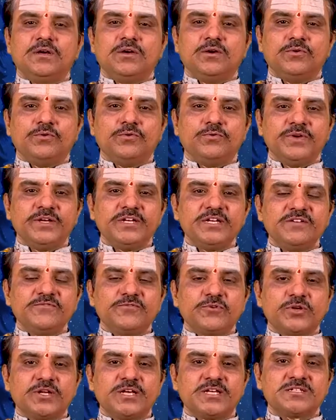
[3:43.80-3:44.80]
Weekly
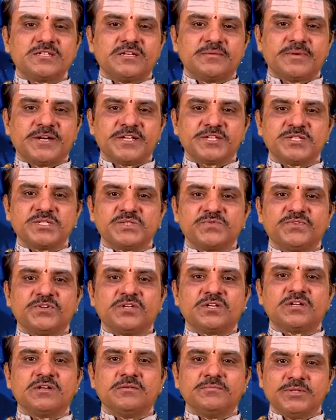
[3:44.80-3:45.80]
forecast and predictions
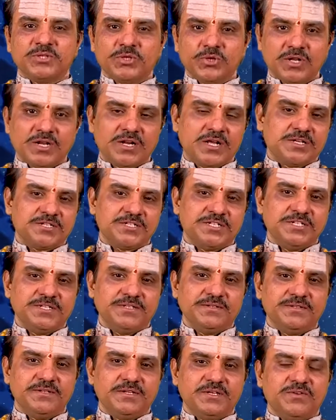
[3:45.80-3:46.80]
for Mithuna Rashi
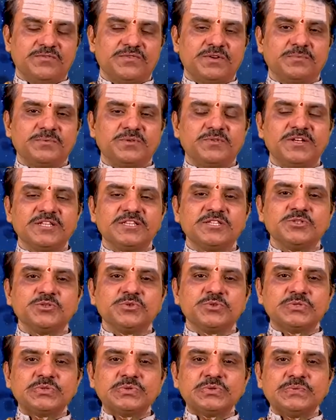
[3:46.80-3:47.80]
from 12th June
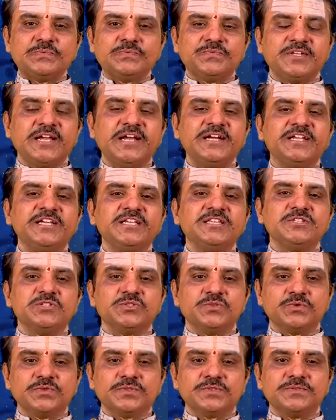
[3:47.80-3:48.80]
to 18th
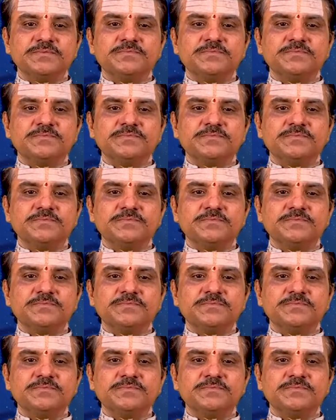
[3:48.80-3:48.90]
June.